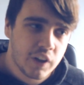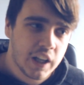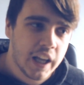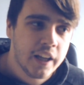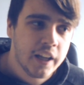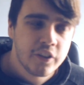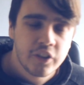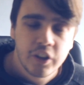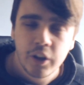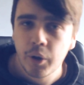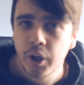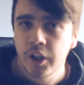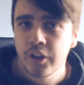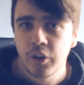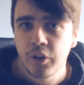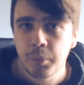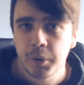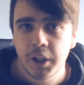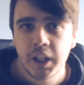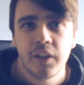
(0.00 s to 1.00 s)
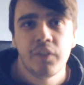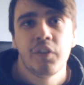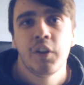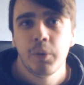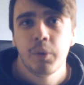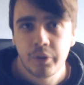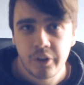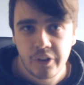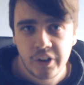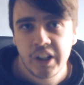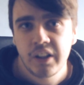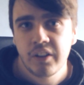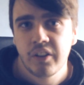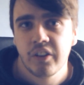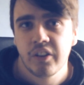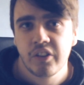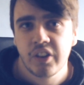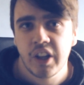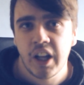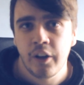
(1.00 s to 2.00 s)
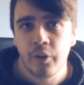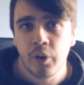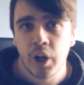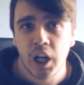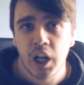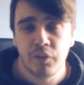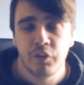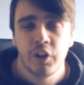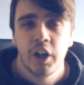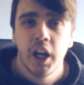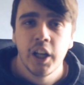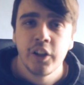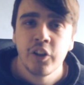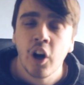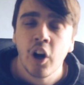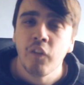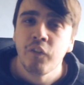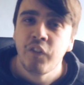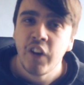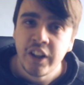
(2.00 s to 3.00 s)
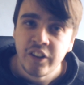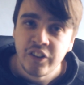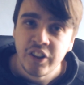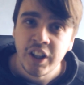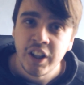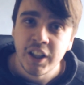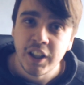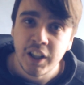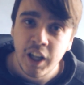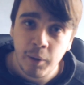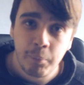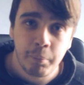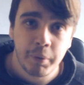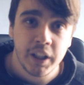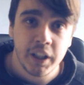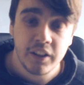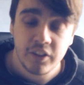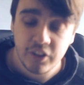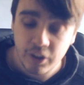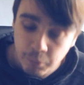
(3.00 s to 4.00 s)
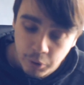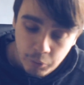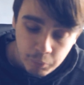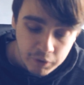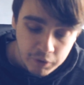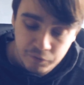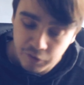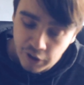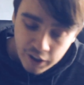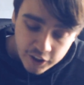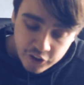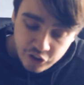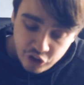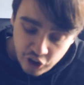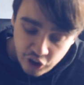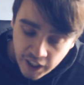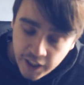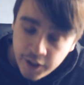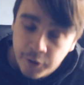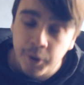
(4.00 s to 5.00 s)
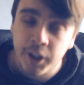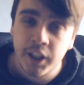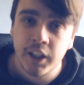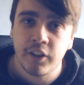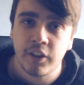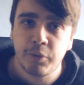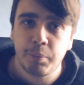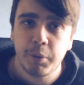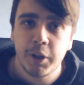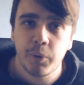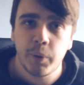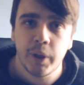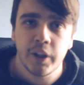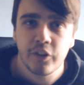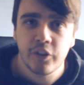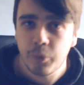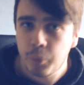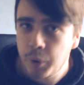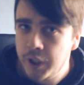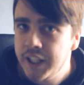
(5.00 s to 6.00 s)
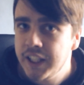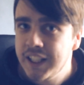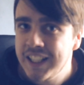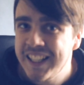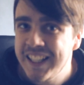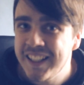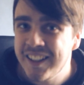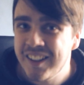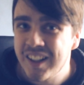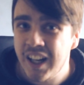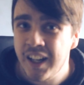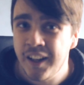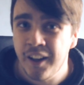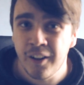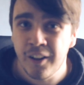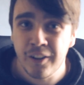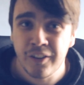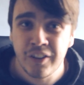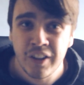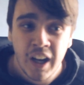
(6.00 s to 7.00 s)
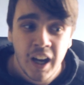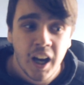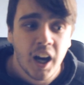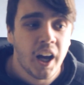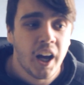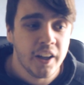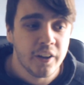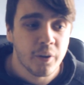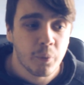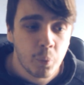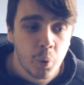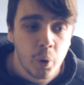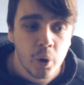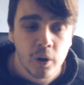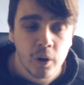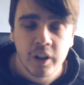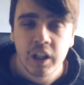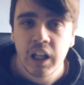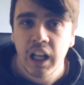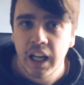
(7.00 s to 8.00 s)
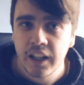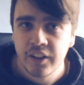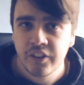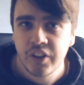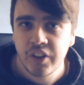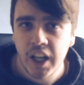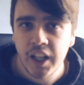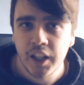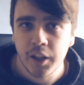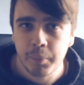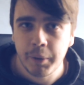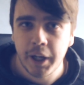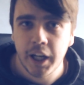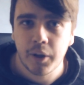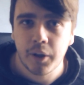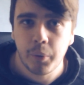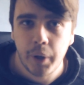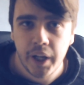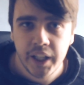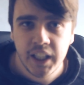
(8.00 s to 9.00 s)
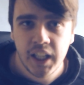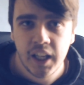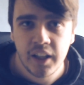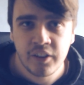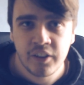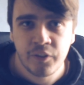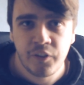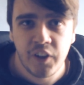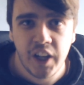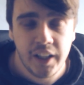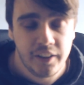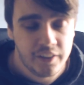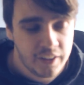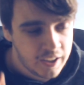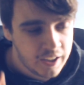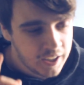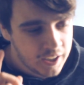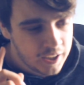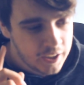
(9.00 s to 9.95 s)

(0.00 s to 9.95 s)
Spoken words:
Valencia I do believe he was a decent centre-half. And you got Vincent Kompany, someone with genuine experience of winning league titles and a world-class centre-back when he is fit.